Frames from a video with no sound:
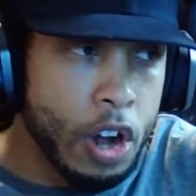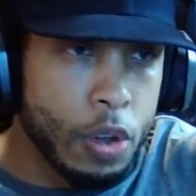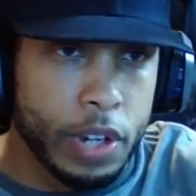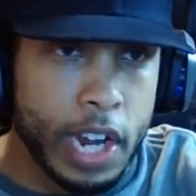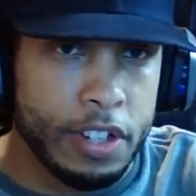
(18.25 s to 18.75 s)

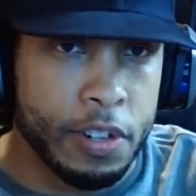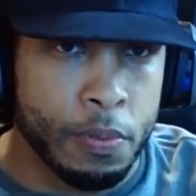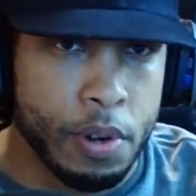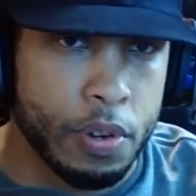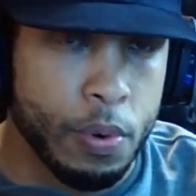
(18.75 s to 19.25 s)

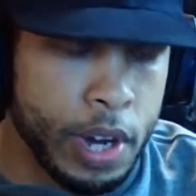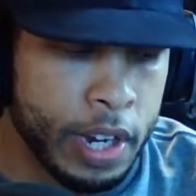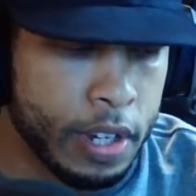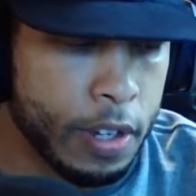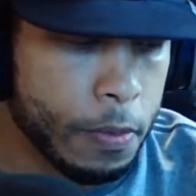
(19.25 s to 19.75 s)
location real
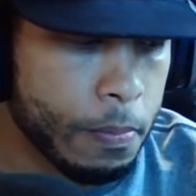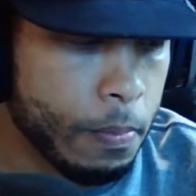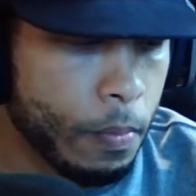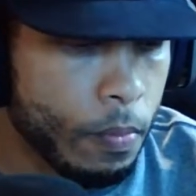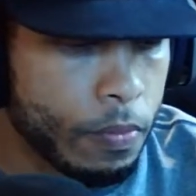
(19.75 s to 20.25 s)
quick,
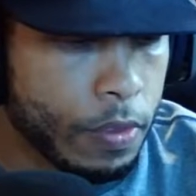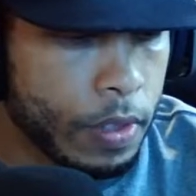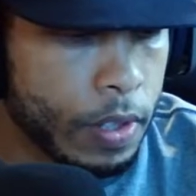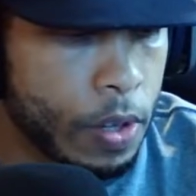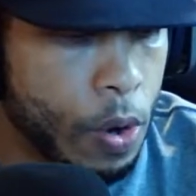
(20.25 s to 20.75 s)

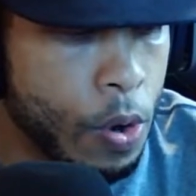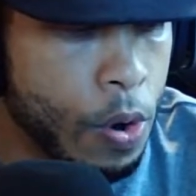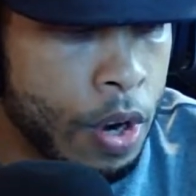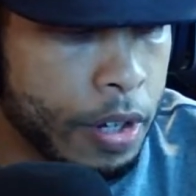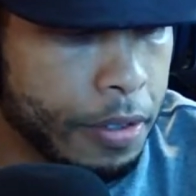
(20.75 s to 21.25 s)

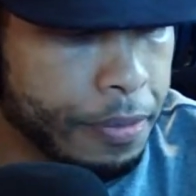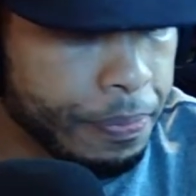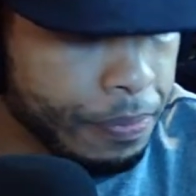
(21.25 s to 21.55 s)
or